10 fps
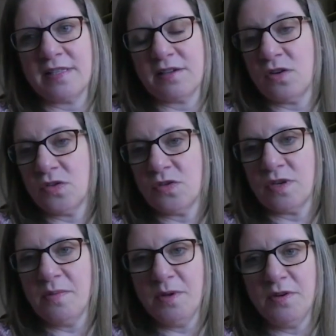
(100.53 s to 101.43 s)
the coastal
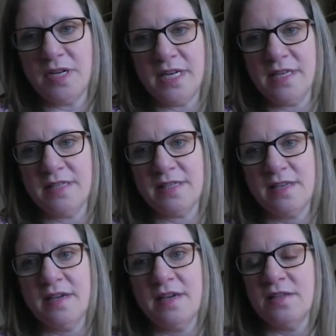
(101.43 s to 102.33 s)
communities
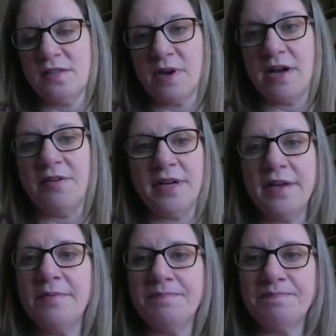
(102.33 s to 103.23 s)
surrounding it.